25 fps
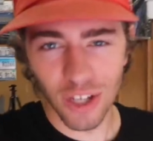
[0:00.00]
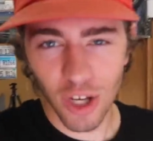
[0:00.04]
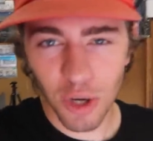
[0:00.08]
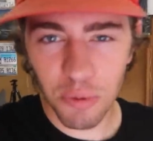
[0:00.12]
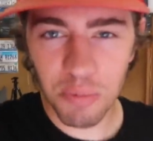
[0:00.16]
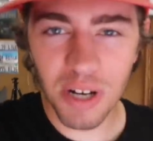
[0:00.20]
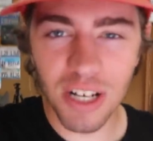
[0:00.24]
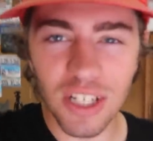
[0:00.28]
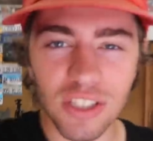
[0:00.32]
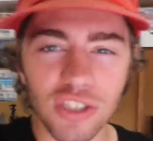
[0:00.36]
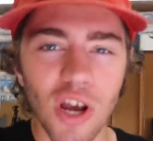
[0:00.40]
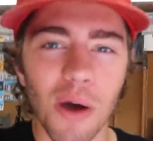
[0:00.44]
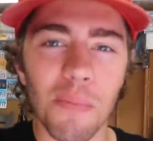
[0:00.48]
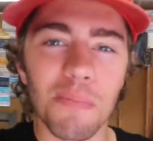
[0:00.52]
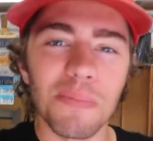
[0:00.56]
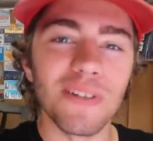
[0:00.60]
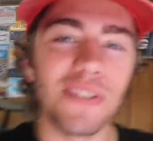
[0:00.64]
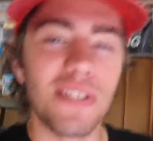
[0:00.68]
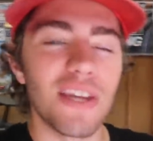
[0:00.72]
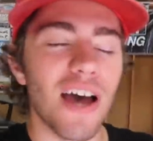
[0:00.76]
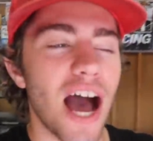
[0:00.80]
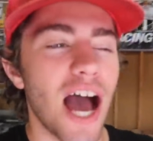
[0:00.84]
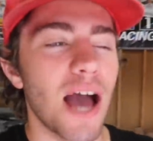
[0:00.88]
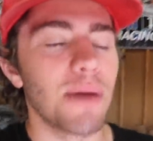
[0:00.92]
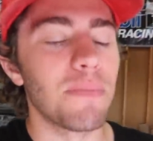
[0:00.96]
little bit of jump
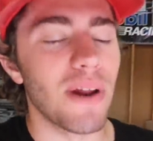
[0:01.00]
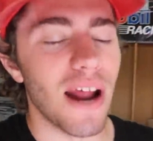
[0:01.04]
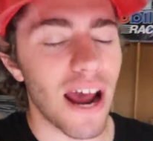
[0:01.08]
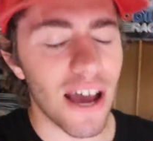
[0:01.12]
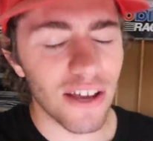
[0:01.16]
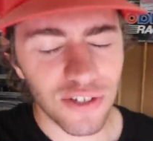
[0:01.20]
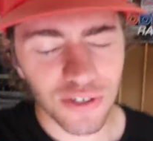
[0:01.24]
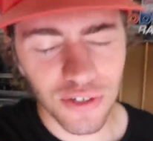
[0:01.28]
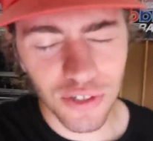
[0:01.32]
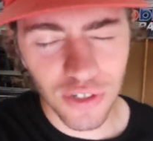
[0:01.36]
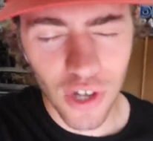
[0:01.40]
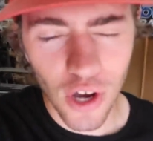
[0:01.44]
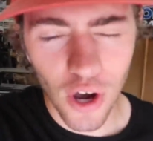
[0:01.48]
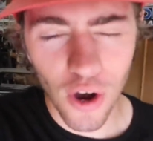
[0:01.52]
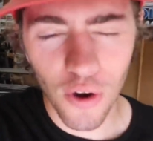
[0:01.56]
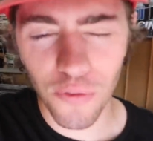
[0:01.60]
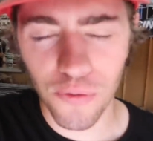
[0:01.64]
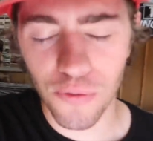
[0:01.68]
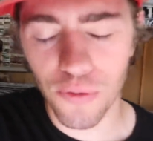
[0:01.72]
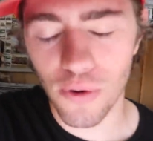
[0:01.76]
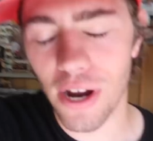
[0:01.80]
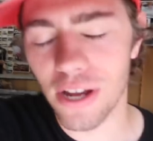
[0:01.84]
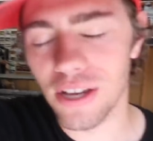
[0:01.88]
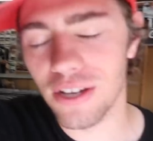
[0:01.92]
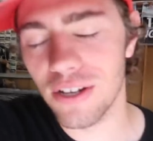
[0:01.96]
in time, but as you know,
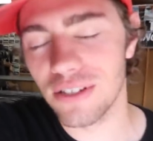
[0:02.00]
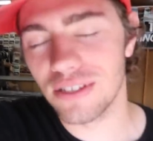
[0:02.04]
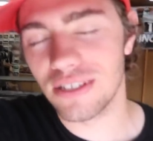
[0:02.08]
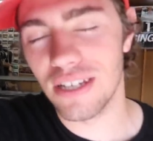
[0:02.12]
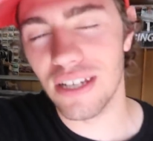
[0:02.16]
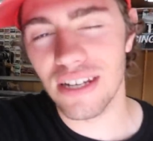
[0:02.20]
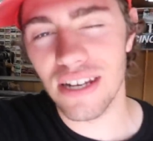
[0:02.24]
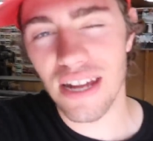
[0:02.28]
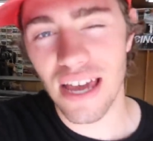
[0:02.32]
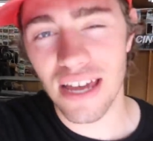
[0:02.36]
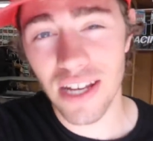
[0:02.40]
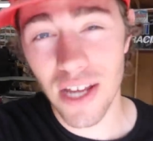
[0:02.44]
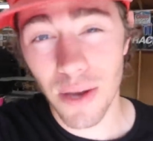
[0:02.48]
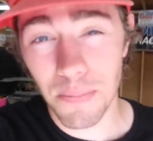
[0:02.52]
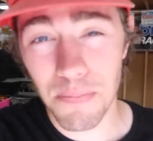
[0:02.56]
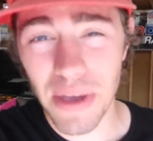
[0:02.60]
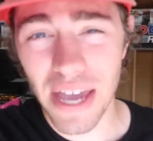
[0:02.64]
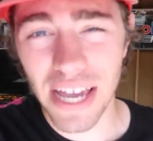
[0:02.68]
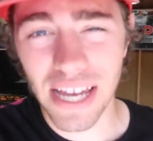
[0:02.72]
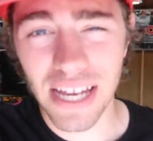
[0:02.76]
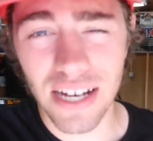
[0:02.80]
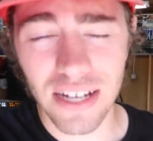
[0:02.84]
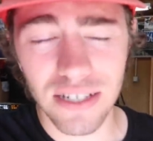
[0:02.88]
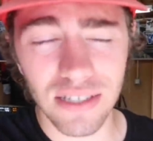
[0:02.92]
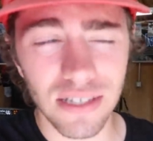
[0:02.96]
Frank didn't end up
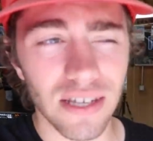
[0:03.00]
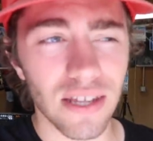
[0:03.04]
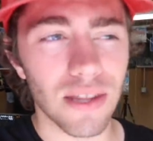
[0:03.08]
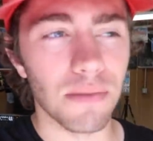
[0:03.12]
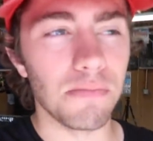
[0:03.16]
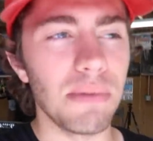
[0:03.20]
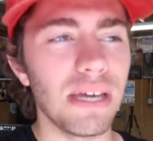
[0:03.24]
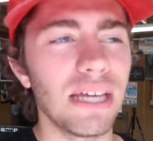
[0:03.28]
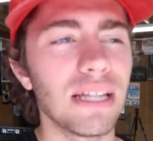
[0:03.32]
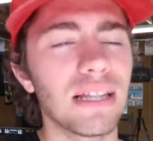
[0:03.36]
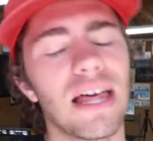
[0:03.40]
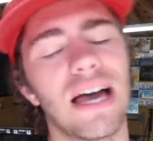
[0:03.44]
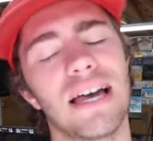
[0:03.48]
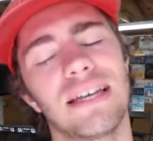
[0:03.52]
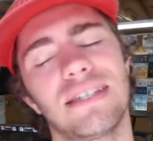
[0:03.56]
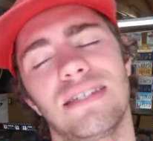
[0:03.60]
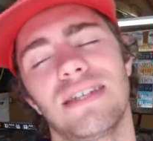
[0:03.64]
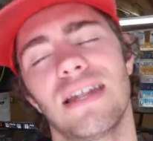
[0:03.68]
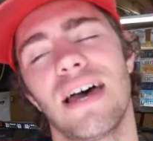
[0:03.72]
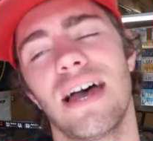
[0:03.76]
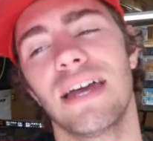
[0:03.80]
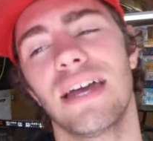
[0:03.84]
making it to the meet last